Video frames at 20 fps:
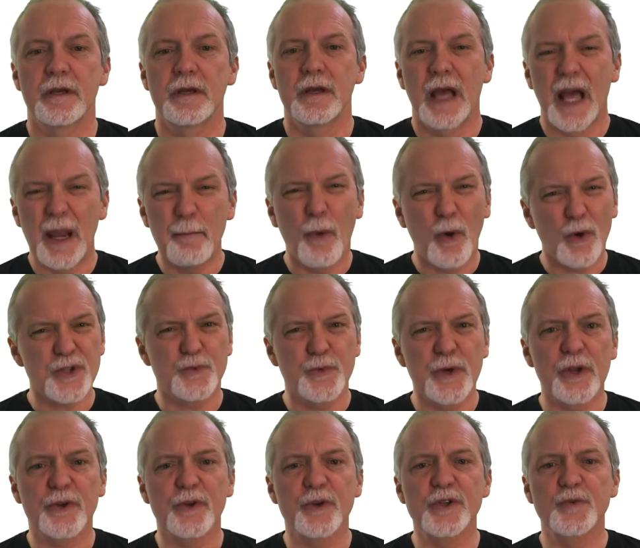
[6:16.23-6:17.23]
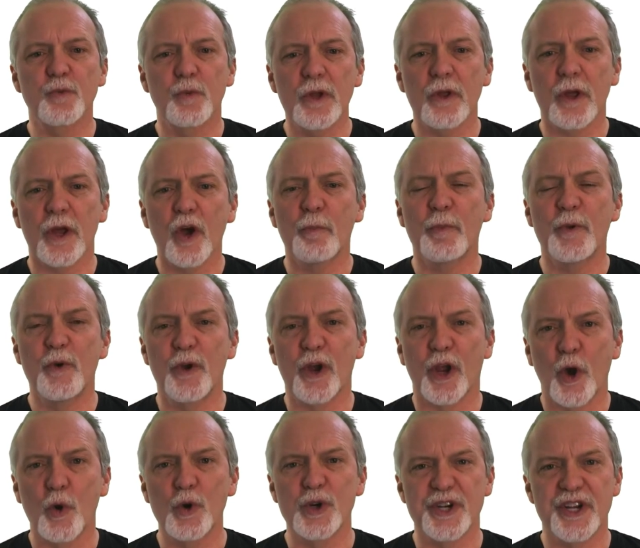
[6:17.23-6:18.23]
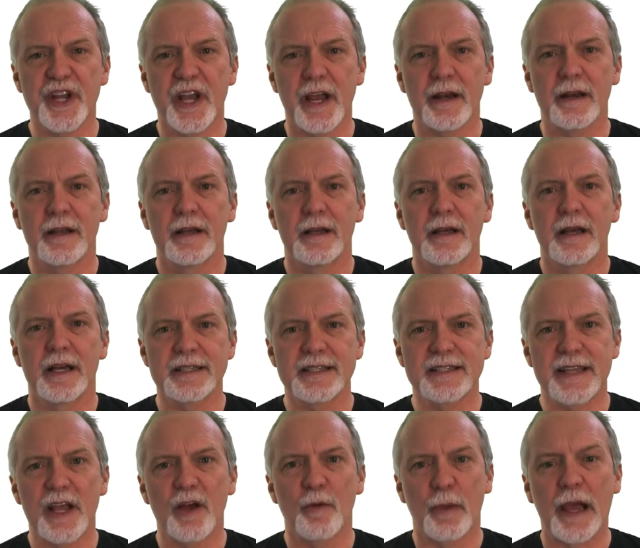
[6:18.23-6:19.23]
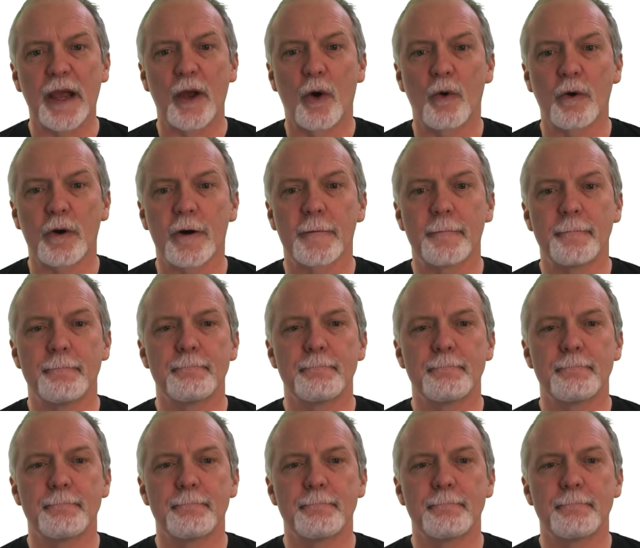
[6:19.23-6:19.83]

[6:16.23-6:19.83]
And most realtors will help you negotiate a sale by owner.